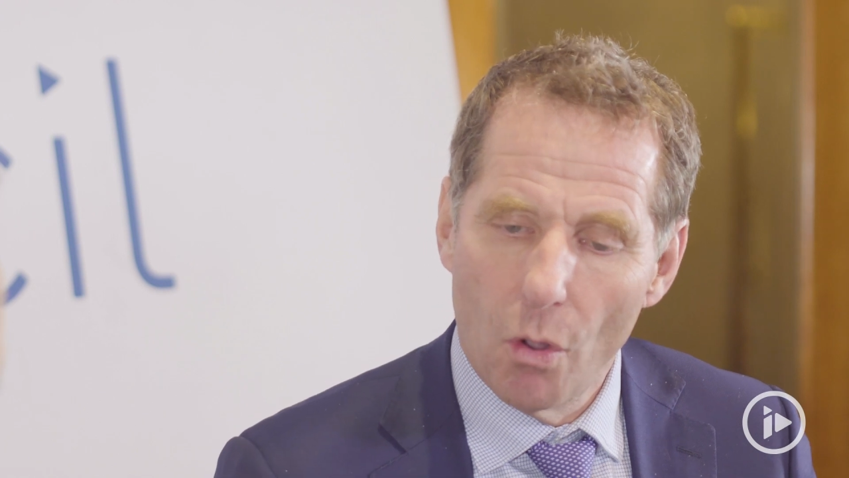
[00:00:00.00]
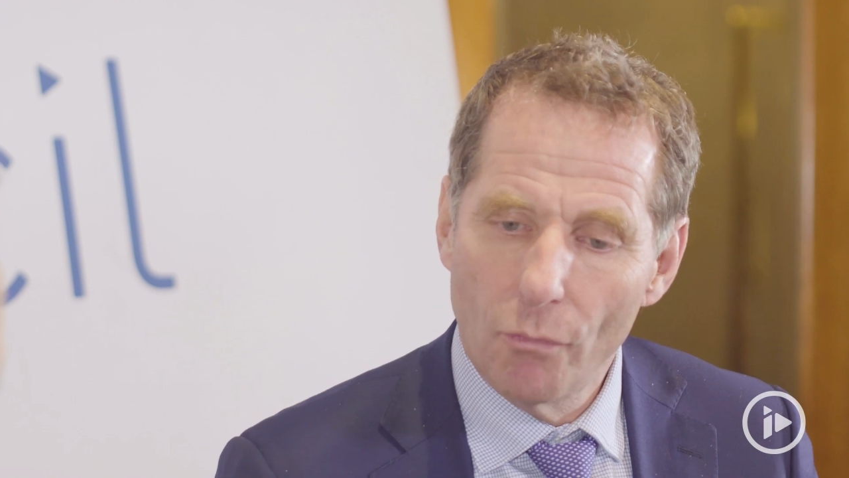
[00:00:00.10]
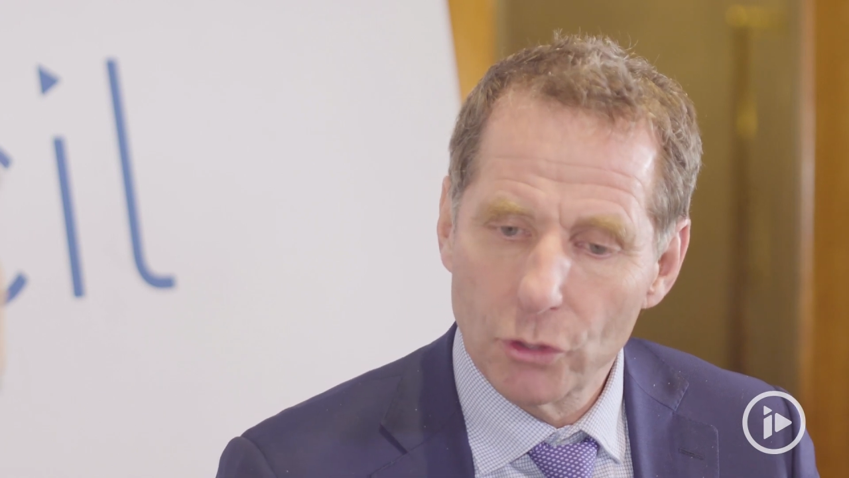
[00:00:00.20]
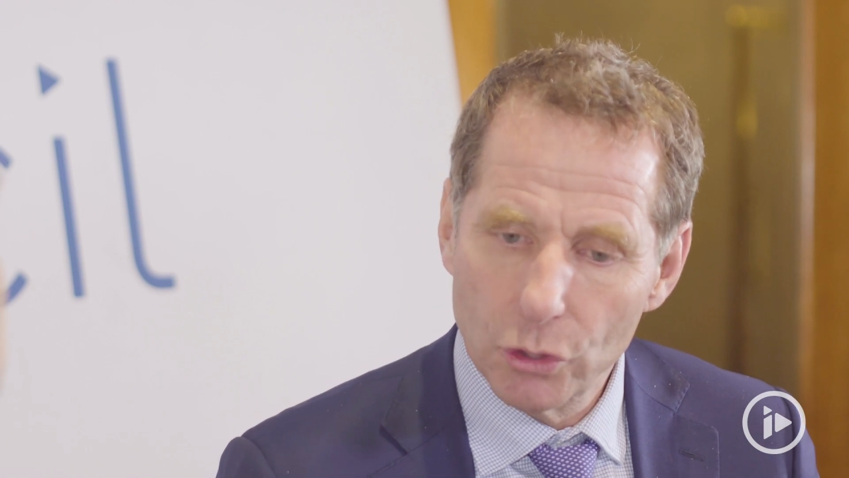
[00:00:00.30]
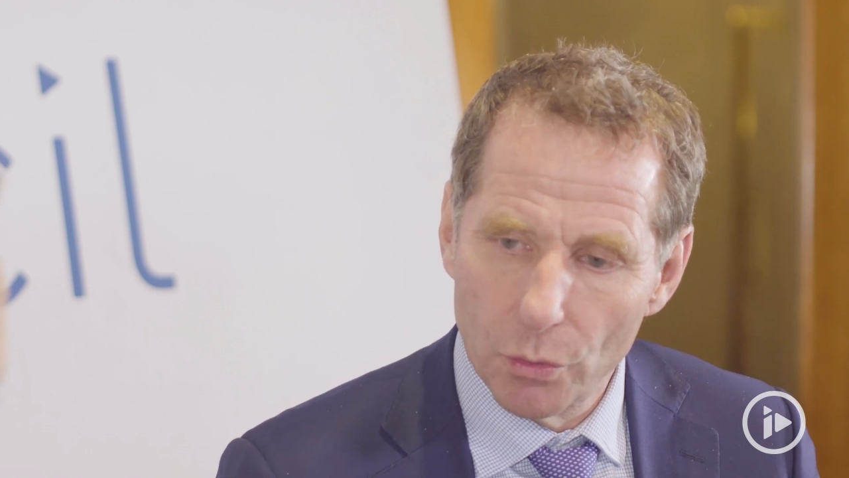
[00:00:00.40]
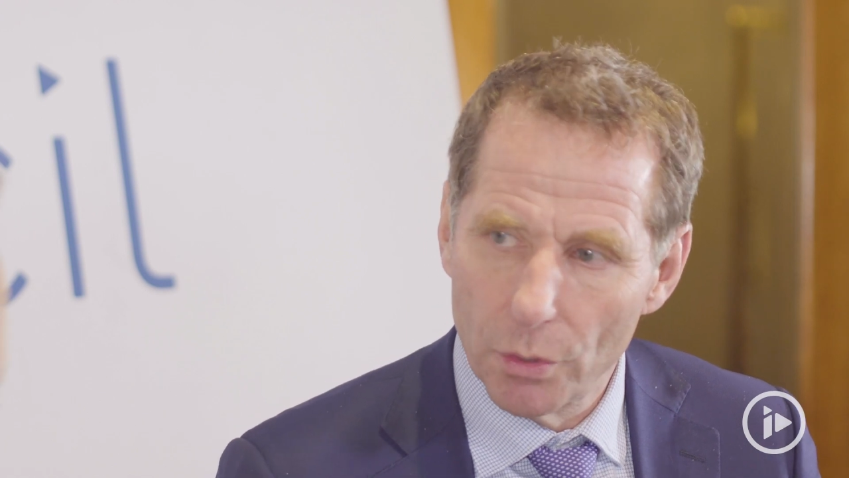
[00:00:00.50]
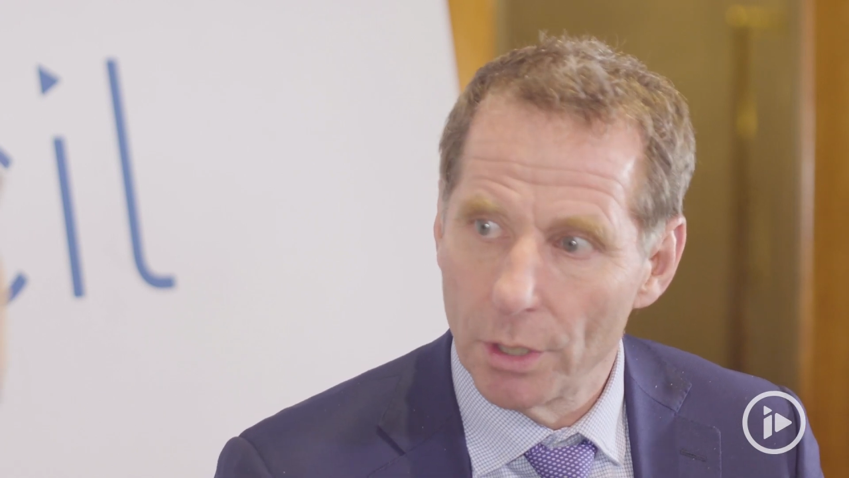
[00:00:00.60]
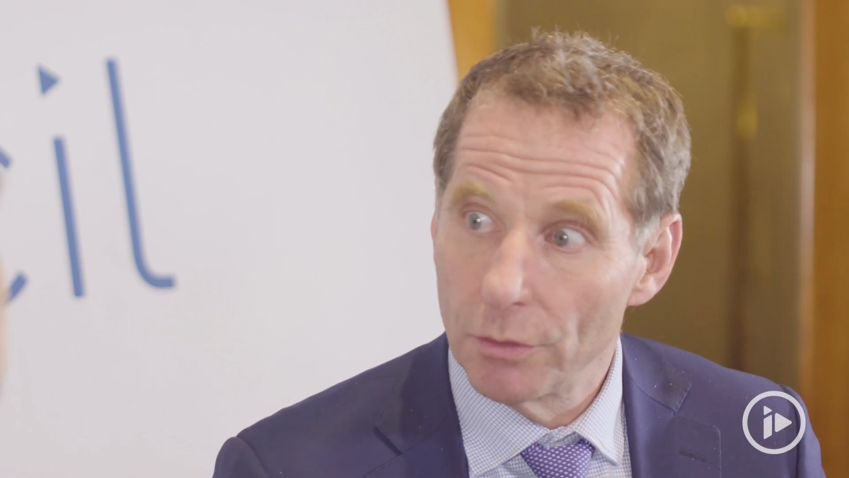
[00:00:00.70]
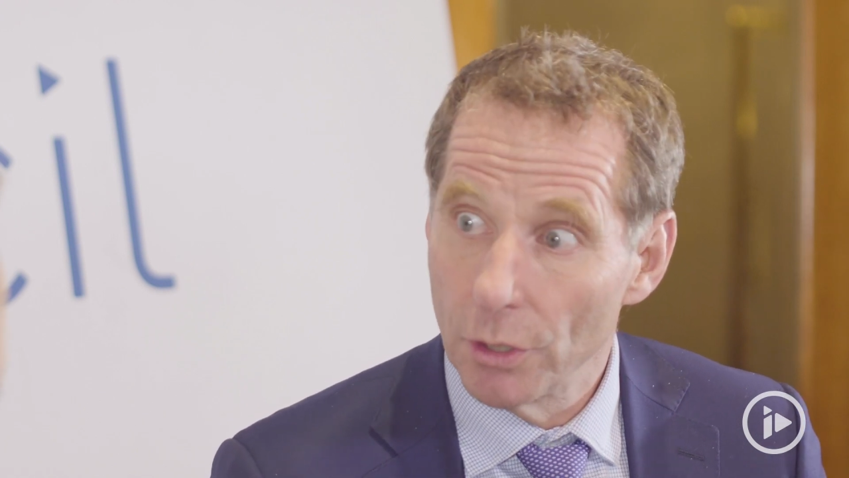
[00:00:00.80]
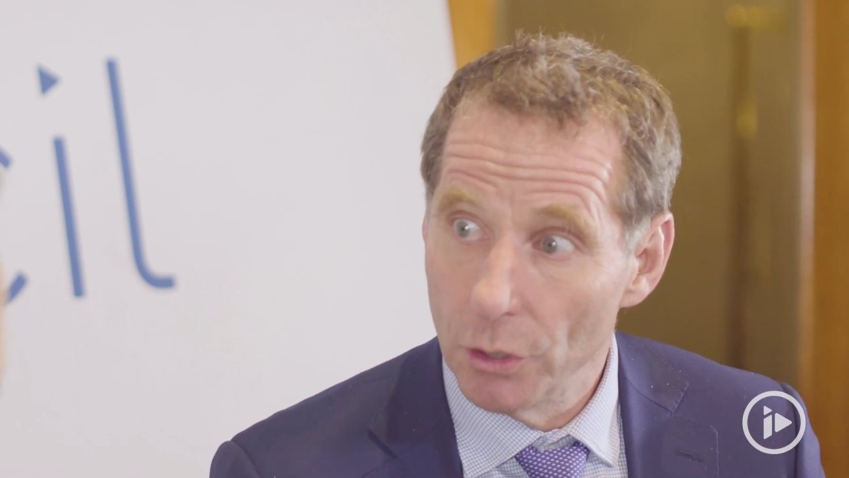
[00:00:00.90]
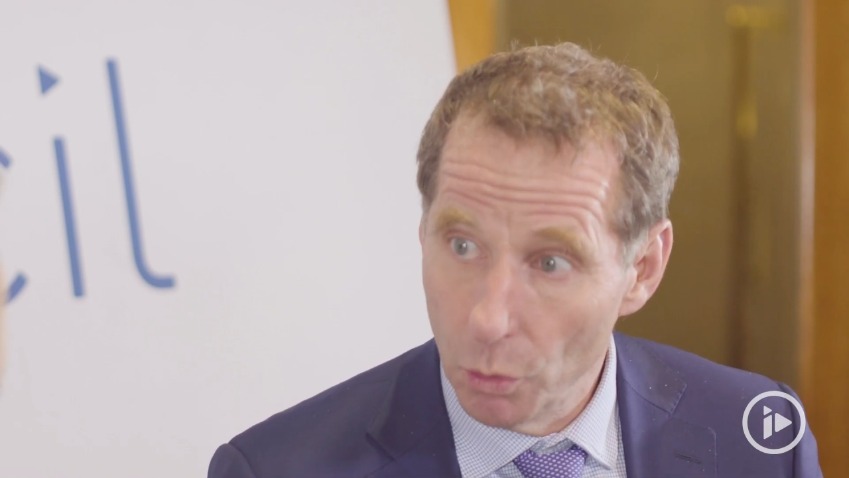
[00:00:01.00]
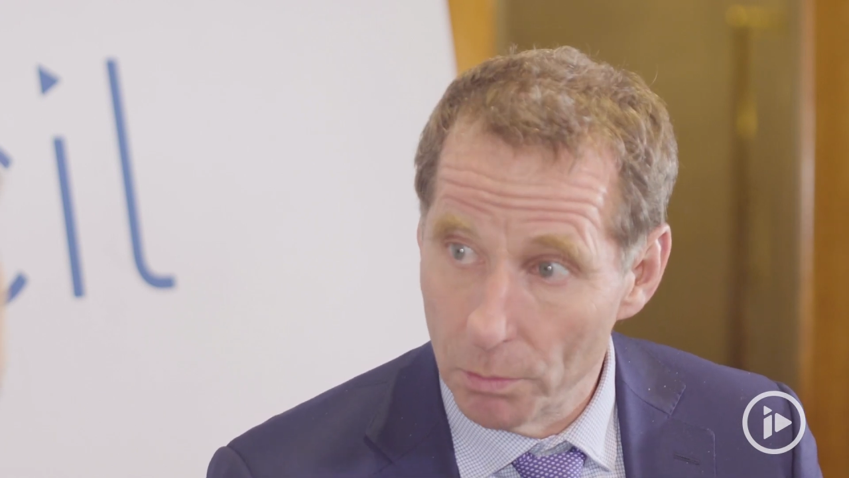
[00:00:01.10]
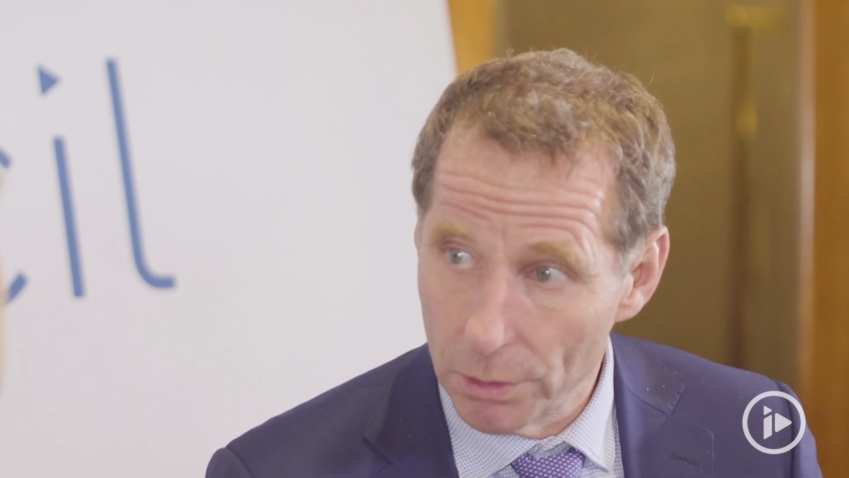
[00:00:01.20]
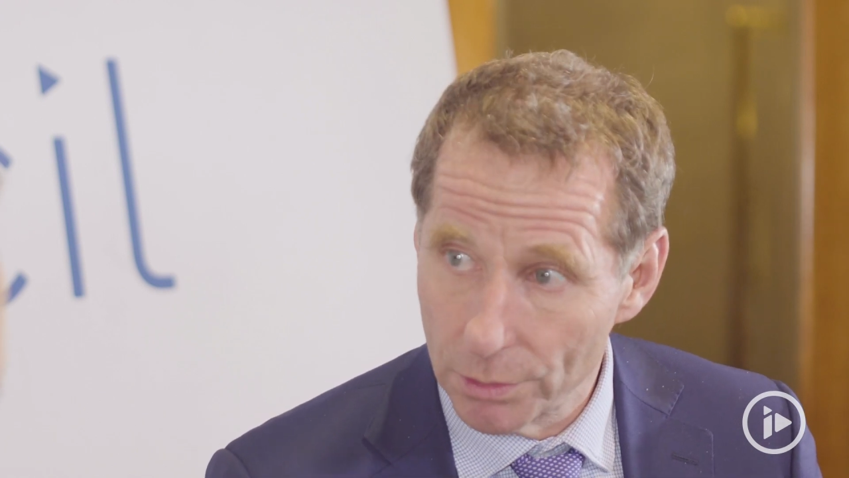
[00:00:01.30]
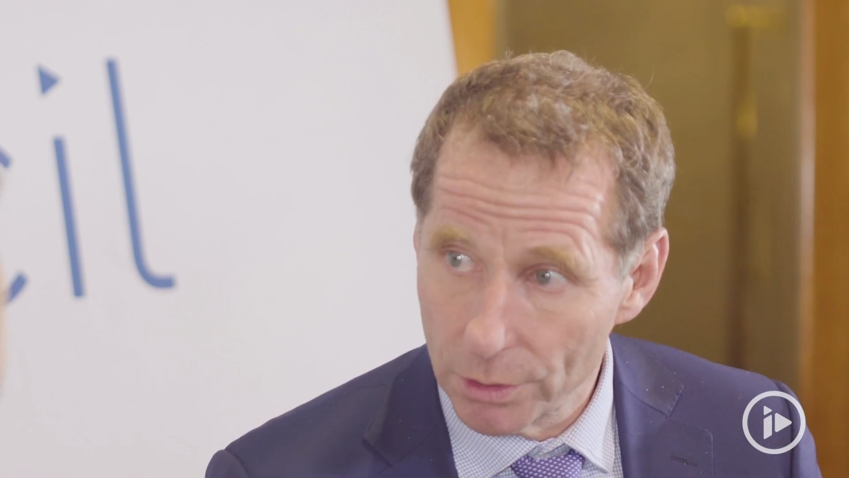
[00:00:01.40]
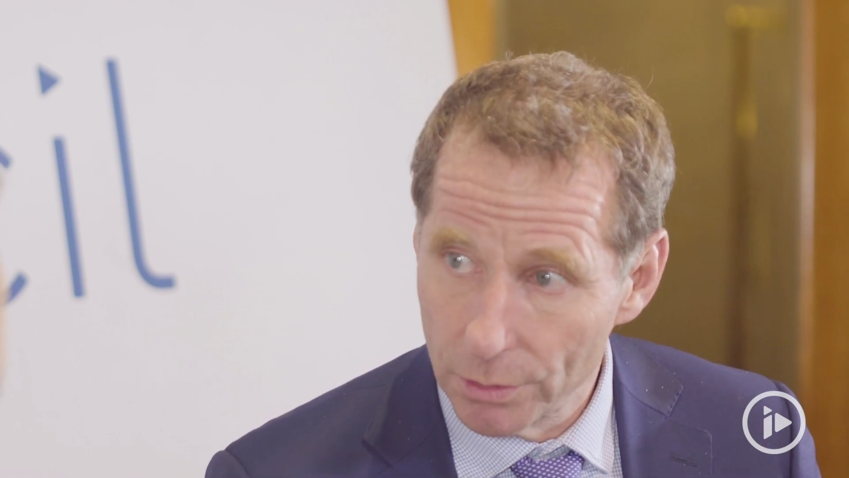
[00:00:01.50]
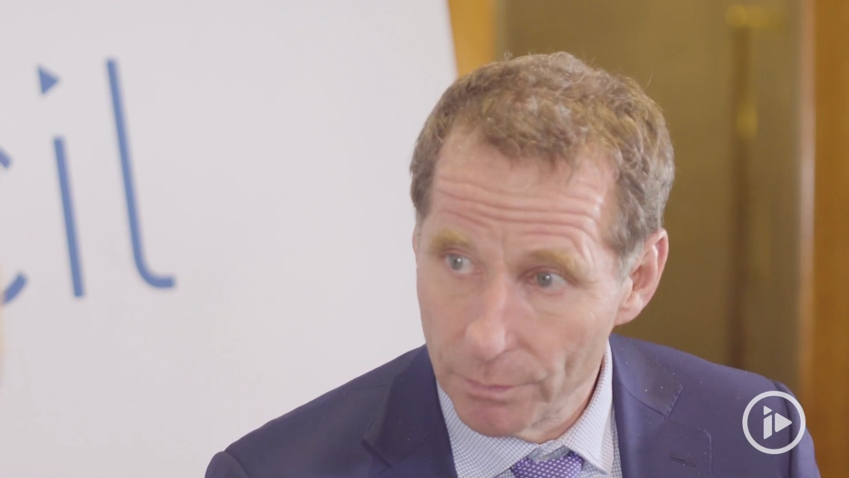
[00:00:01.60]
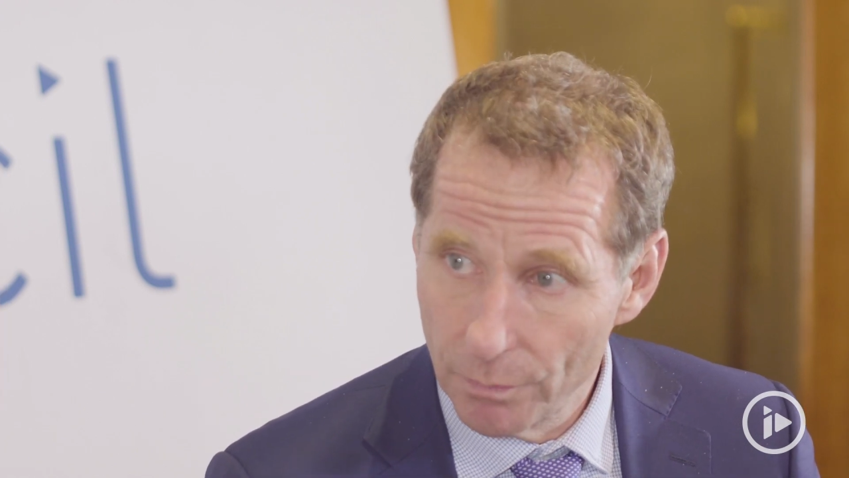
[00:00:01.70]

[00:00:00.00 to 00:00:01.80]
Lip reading: offshore renewables,